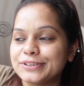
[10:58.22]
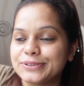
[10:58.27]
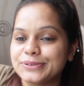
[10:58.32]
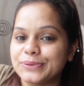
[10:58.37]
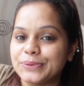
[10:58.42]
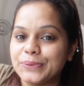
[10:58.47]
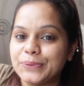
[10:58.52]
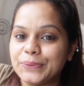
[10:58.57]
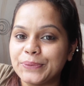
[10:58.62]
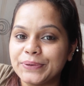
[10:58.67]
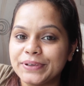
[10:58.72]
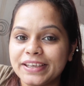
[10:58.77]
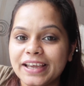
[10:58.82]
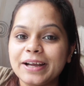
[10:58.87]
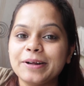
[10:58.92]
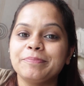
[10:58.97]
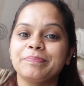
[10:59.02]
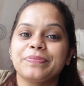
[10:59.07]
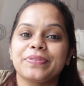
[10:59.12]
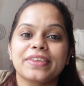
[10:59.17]
so
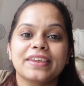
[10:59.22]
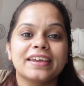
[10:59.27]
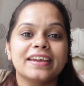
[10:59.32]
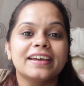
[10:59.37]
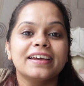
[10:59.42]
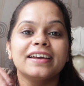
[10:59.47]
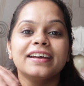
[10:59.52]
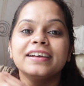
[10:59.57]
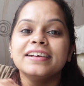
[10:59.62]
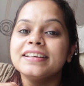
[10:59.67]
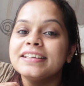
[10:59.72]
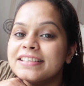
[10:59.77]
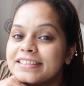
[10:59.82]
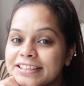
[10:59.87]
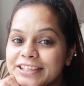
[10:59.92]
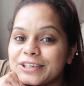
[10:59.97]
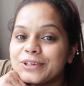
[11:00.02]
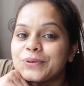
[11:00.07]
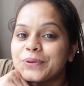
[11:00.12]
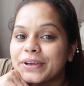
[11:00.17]
yeah
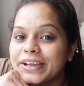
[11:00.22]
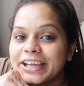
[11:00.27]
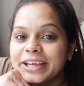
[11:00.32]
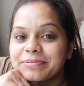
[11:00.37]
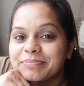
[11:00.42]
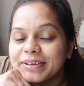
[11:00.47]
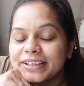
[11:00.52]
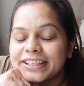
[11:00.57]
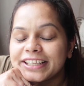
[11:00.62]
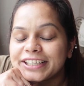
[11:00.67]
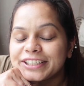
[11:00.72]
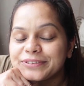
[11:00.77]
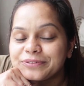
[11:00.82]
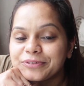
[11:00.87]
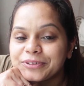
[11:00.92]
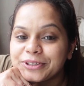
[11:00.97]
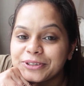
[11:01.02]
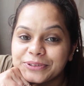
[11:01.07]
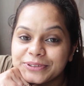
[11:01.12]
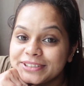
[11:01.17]
see you again in my next
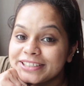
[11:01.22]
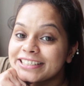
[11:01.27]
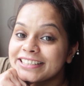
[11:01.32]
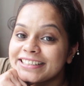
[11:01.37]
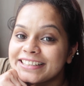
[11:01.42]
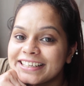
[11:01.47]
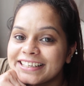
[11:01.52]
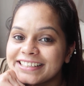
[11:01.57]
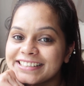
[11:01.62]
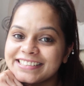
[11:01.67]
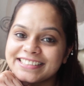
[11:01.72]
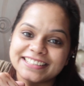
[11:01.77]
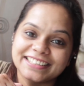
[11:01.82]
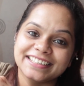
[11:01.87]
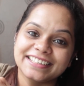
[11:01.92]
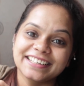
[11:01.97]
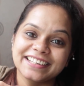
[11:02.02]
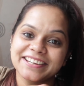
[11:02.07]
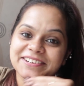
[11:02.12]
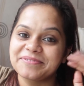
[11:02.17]
video till then
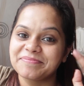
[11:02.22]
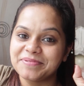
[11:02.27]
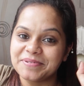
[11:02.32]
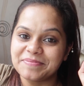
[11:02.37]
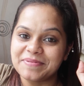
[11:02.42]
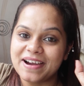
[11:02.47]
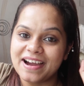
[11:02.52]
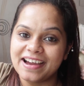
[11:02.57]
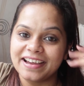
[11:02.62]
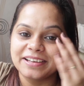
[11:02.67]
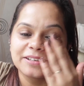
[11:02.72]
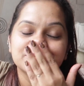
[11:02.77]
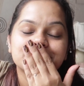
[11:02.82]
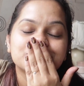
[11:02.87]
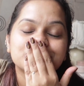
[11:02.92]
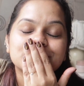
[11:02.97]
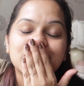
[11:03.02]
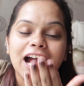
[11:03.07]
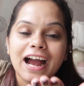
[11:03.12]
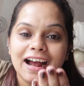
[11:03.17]
take care bye
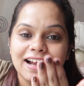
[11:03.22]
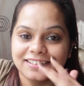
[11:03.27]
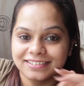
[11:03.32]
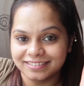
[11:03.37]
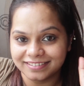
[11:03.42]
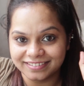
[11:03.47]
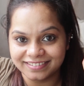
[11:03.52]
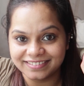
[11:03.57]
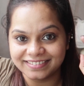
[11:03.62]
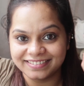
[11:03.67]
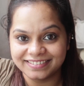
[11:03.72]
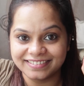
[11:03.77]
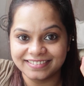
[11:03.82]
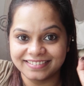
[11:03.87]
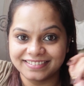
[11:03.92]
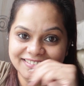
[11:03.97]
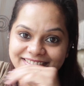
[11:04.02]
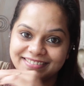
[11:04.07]
bye